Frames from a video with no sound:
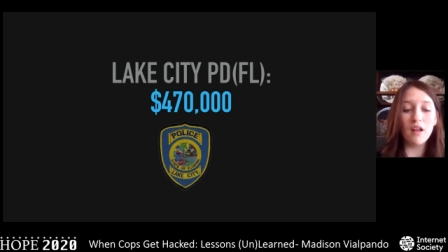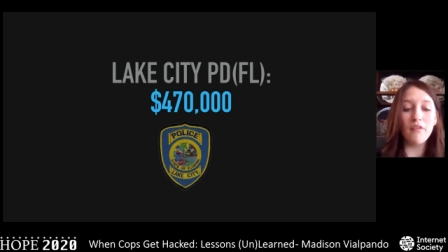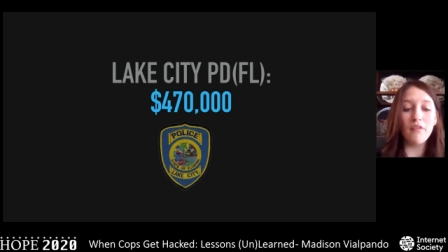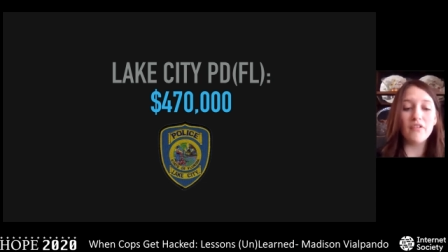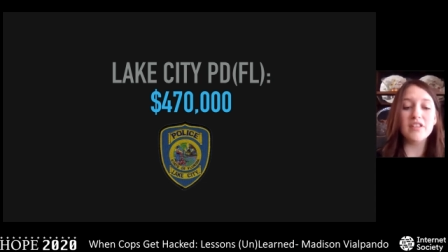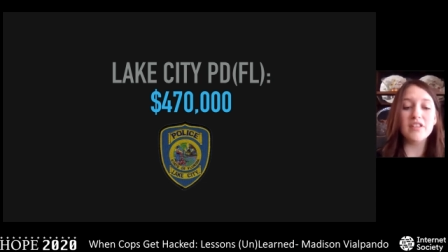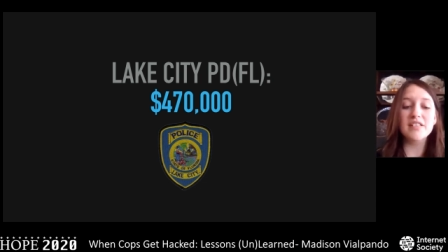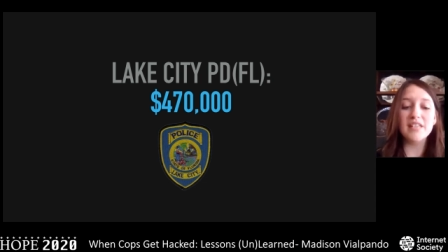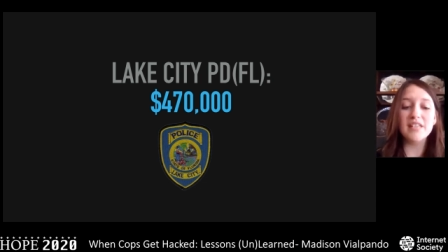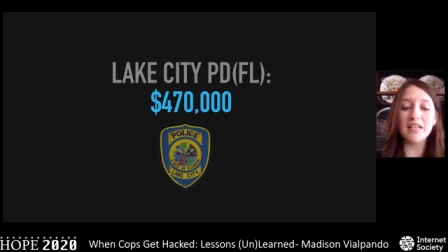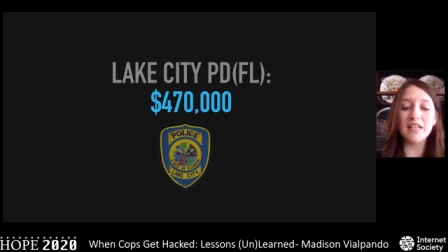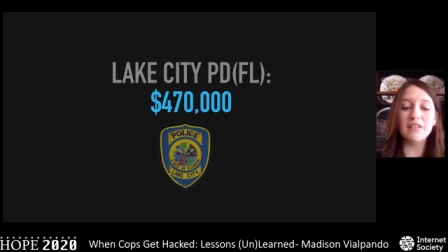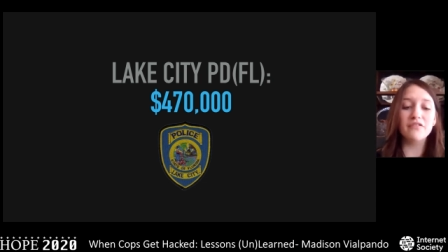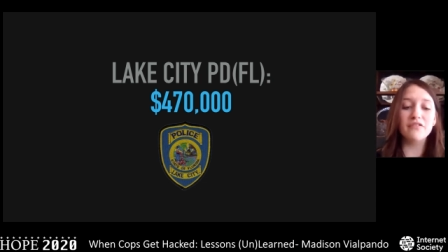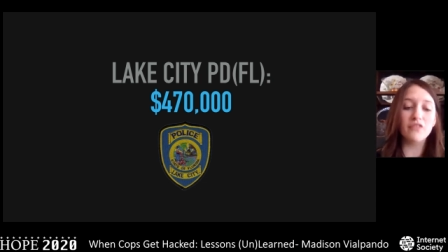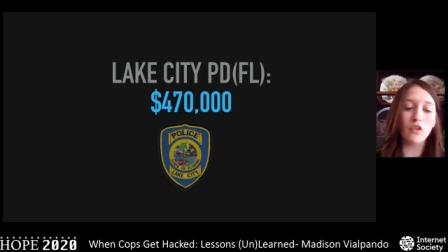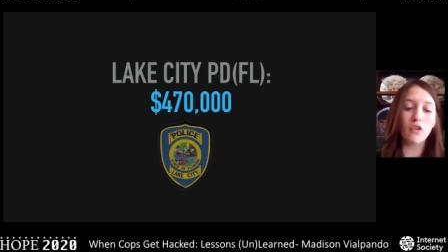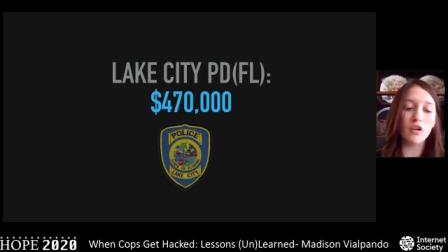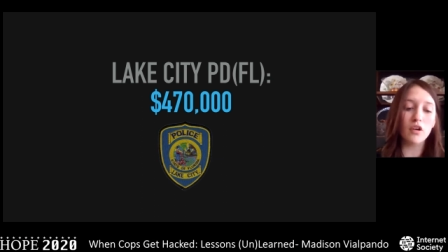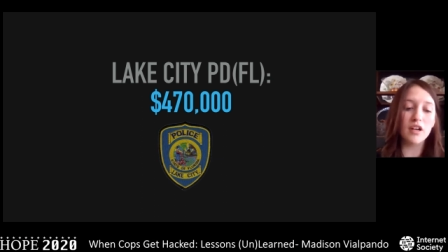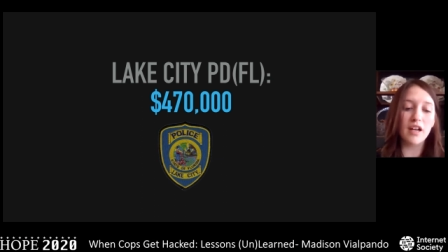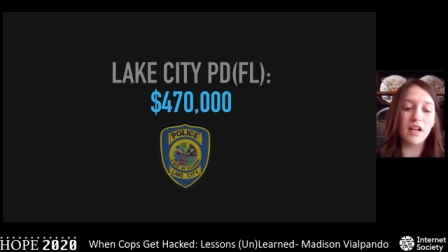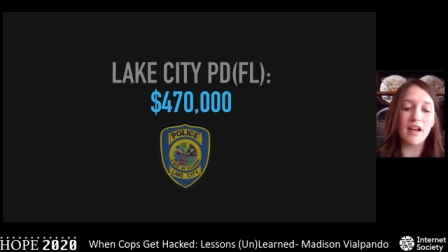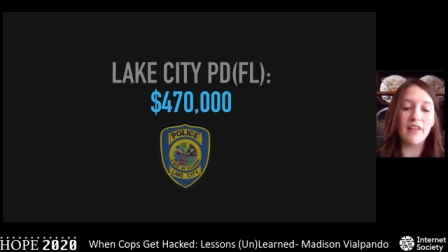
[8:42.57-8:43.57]
the state of
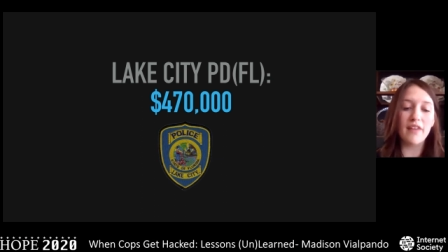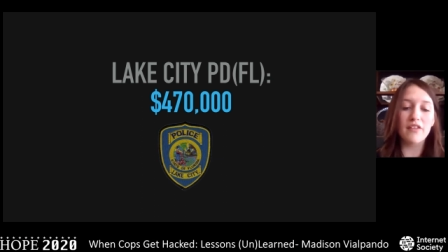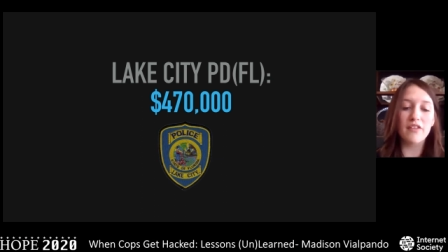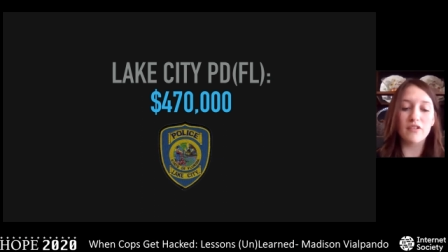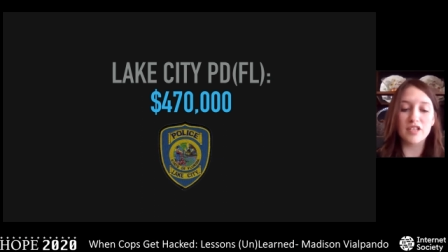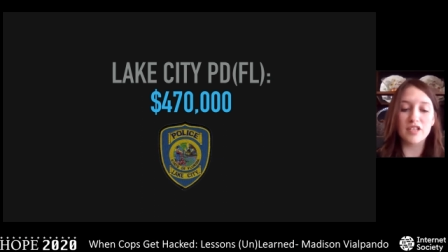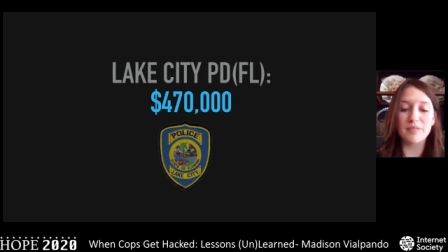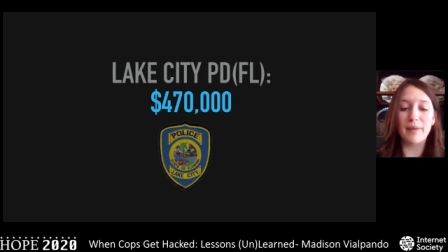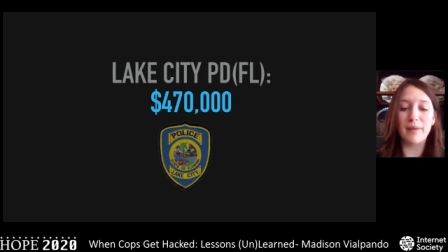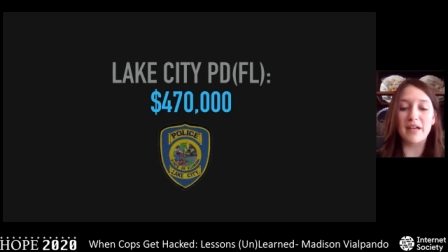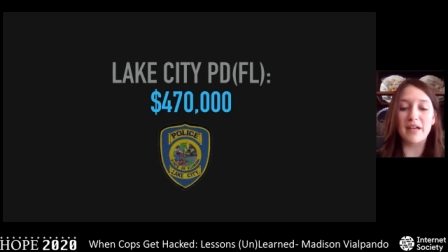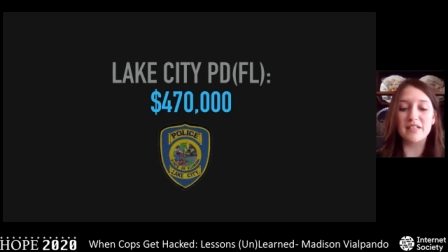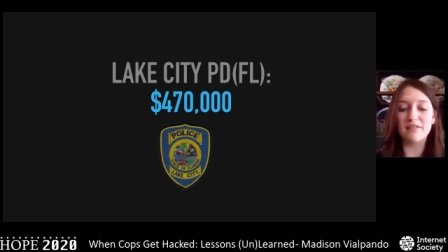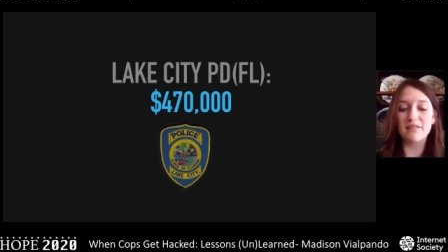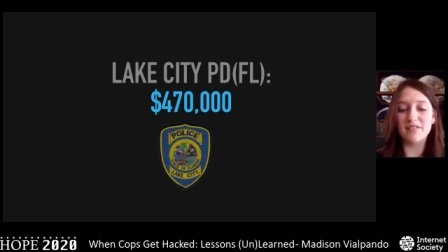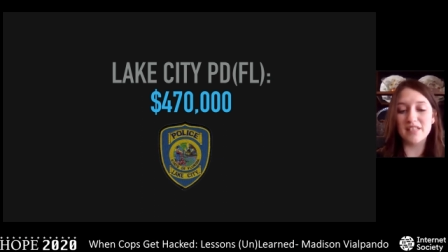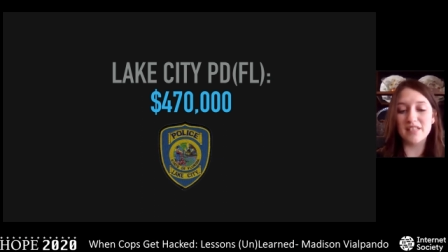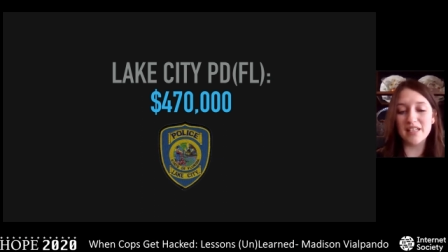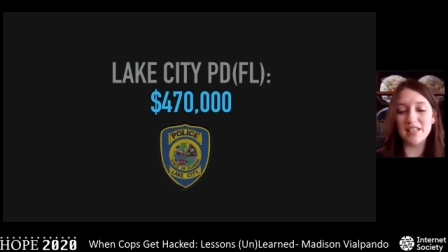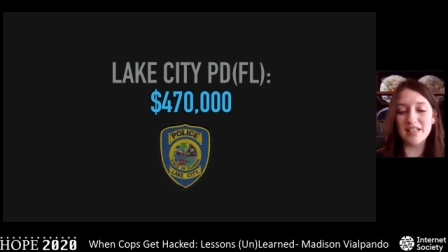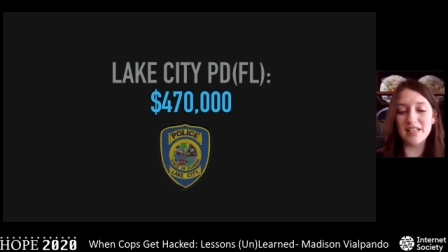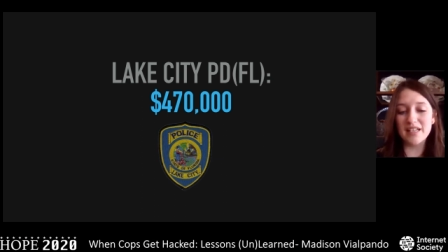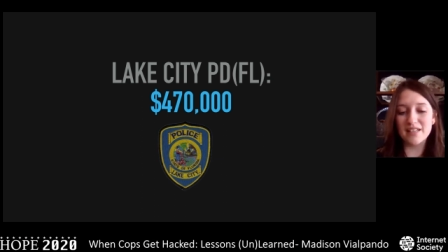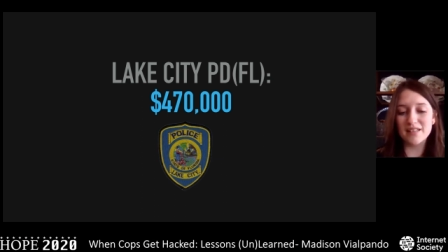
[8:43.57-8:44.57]
Florida and the respective
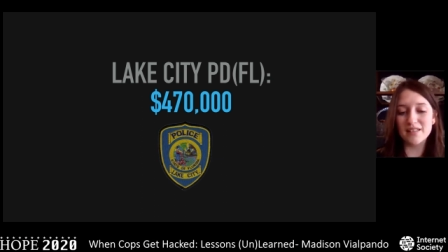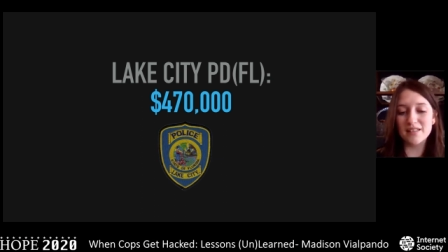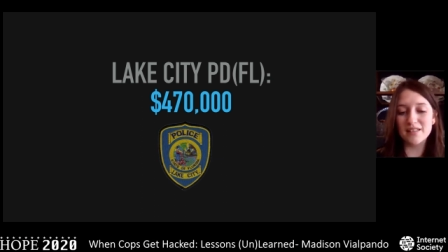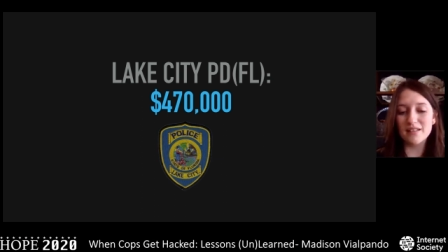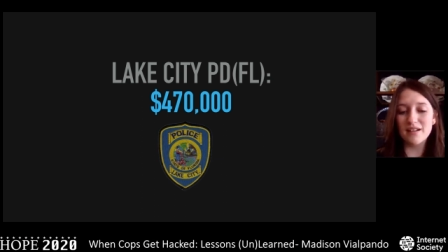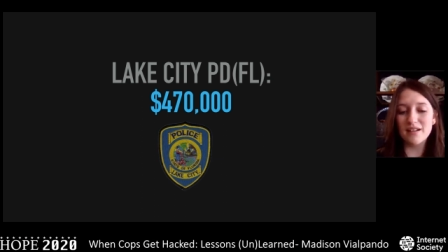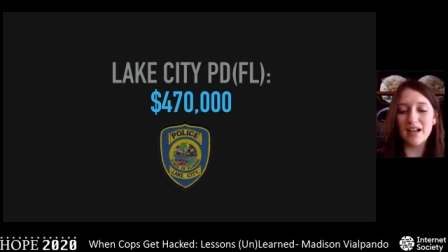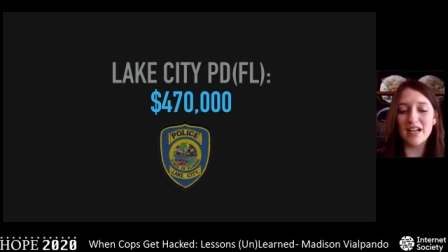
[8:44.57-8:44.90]
cities